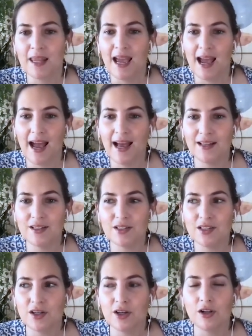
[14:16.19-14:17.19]

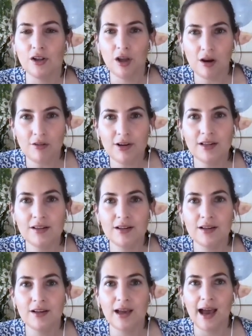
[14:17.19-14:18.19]
And
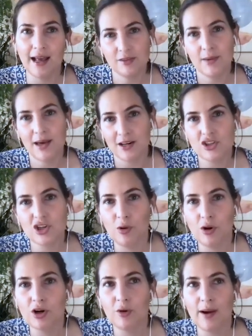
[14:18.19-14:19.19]
Lauren had the manager
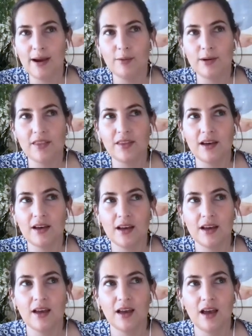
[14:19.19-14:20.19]
walk away with an
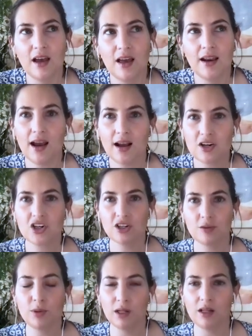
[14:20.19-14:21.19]

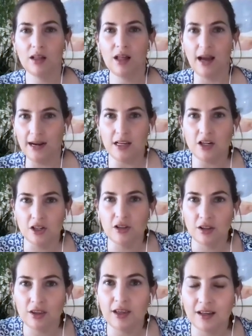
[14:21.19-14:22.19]
actionable, I need to do
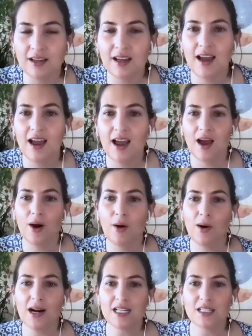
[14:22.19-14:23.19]
the thing,
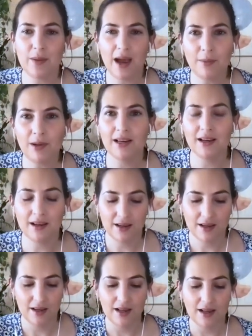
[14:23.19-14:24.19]
whereas Pamela
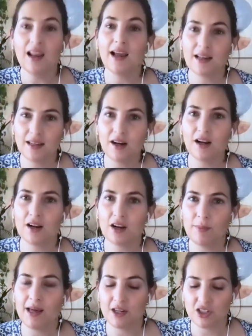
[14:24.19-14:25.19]
likely got
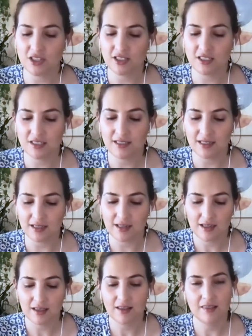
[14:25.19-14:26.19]
her manager to
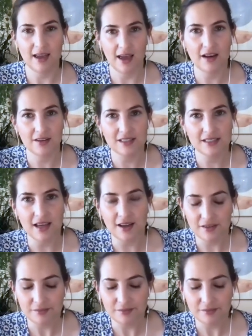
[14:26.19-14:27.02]
stick their head in the sand.